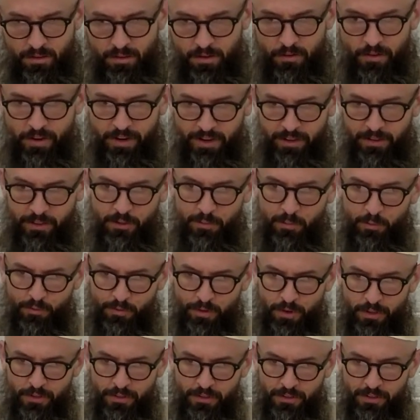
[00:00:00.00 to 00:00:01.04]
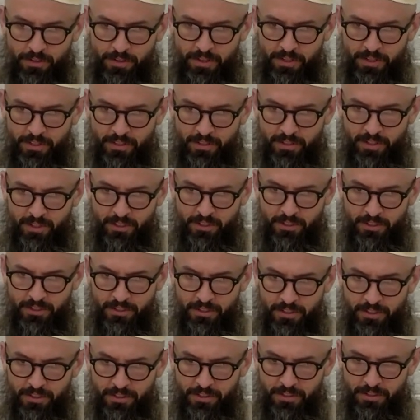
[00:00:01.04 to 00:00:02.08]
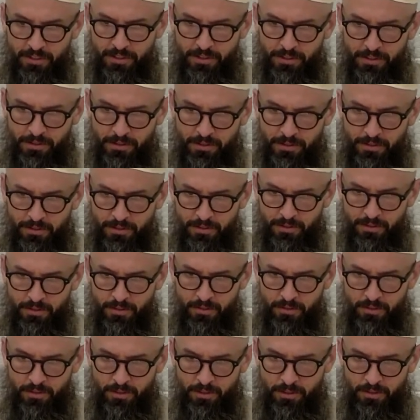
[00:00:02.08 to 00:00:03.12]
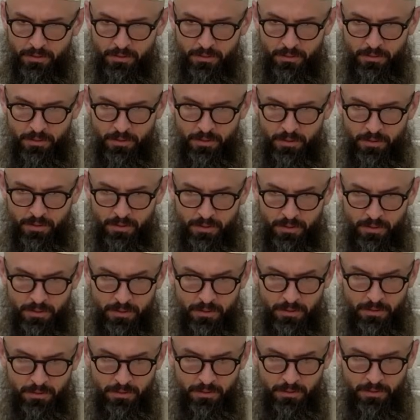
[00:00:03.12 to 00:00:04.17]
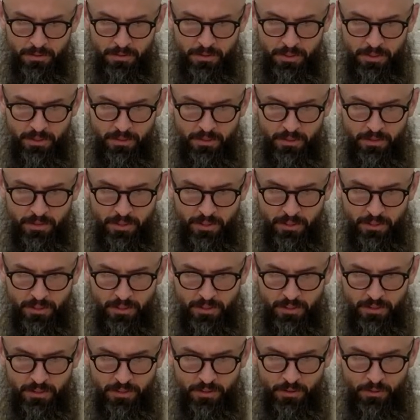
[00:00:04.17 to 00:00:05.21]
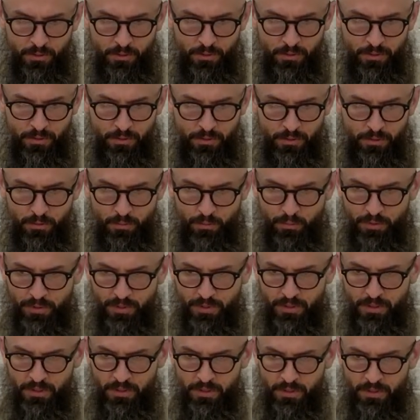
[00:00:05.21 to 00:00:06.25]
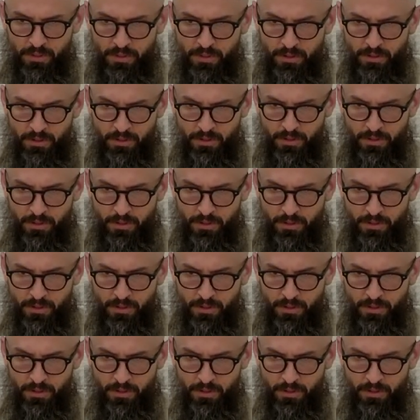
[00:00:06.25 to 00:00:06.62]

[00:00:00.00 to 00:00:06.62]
All right, let's move on to the next section here. Inshallah. The next section is going to be